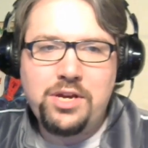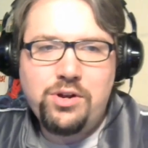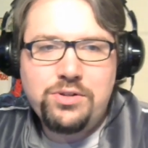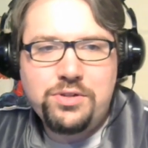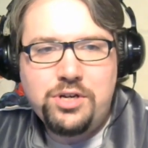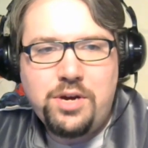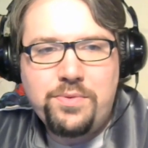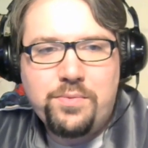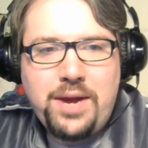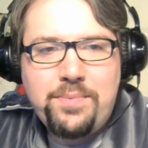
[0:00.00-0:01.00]
You can also look
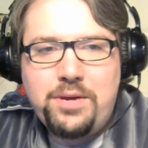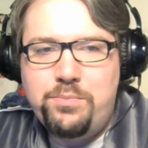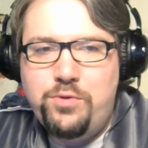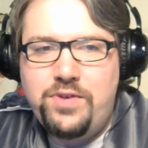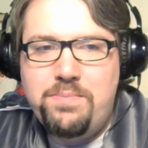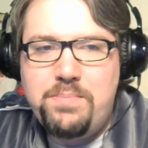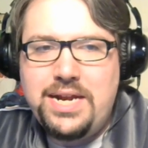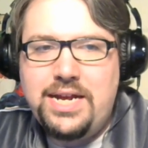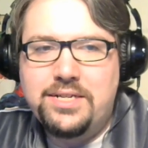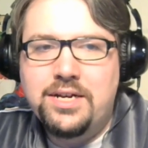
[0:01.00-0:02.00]
up the Rambling Movie
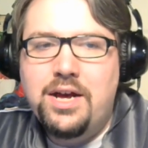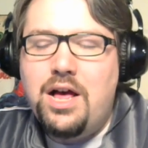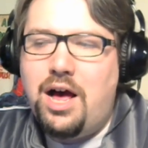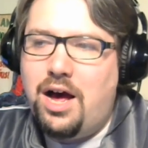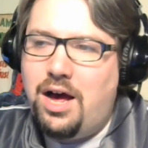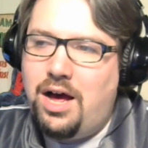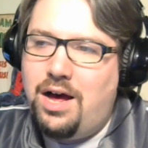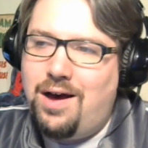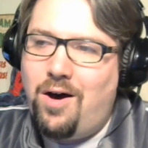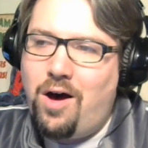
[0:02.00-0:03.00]
Minute
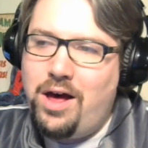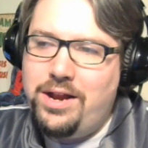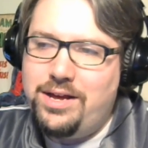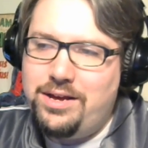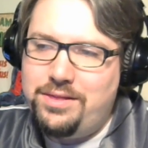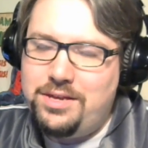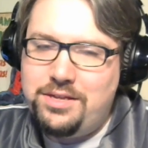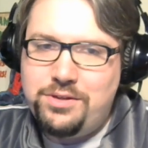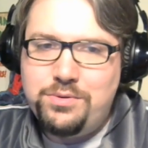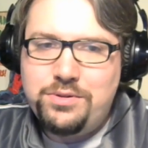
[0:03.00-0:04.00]
uh, on the
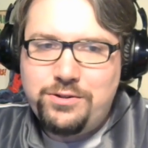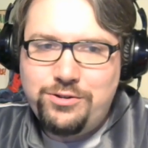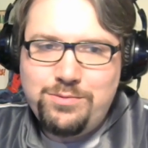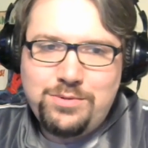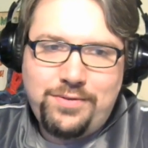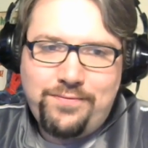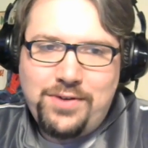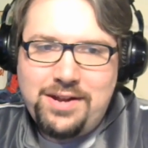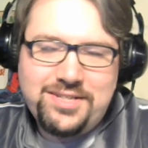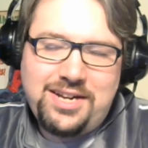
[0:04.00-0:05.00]
YouTubes if you
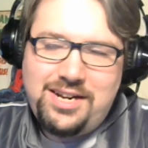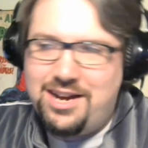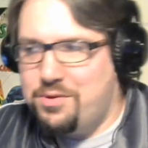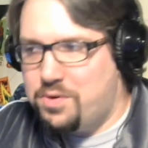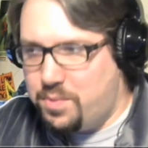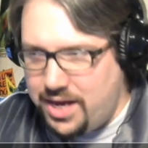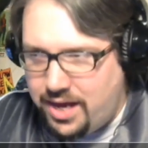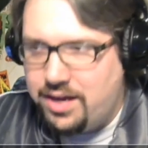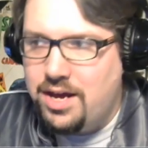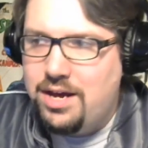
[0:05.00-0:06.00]
found us any other
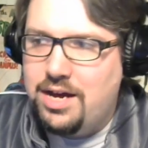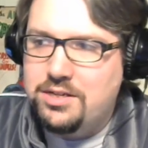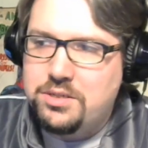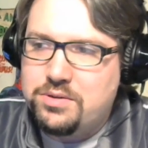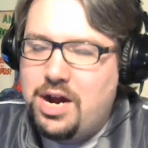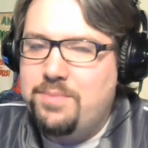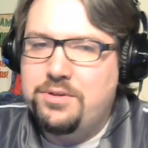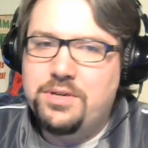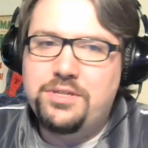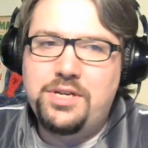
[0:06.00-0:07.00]
way. Uh, subscribe
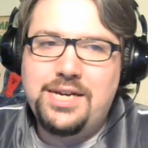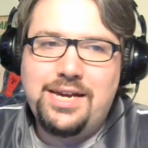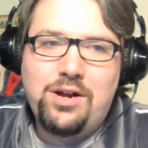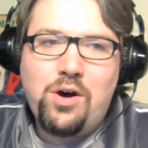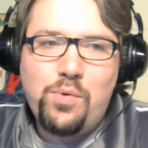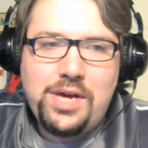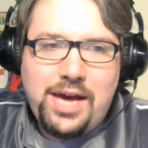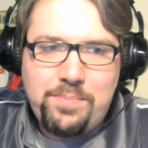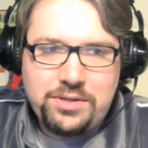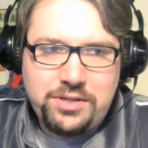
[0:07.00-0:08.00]
to us so you can get all
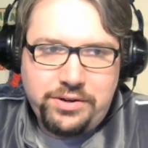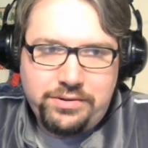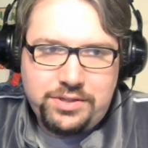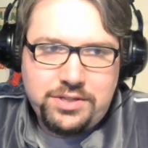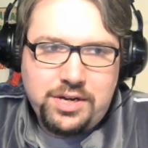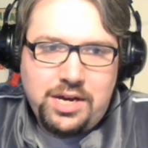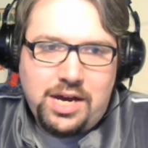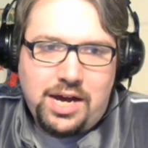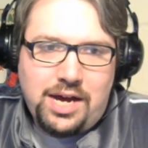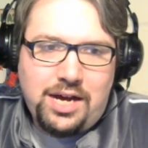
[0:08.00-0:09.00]
the episodes
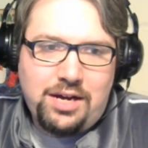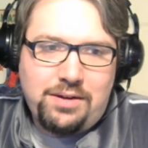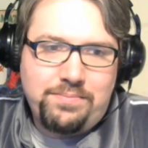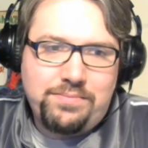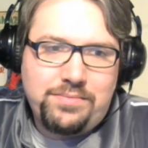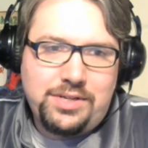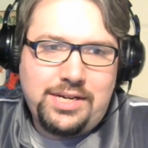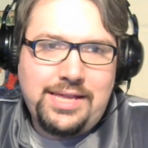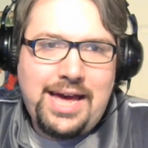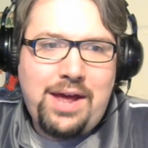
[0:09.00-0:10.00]
um,
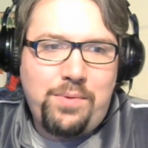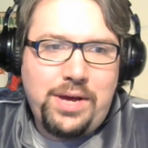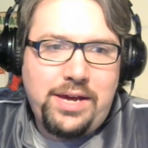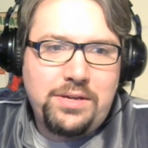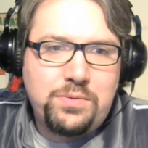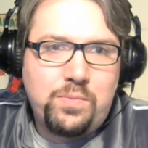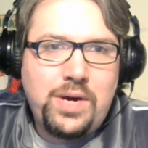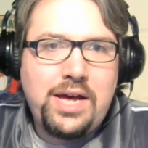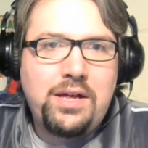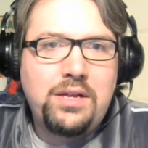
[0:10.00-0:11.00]
that way as
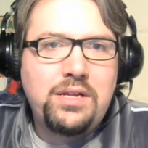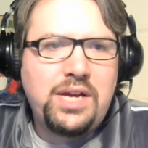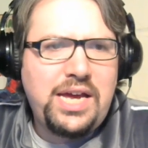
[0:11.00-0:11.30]
well.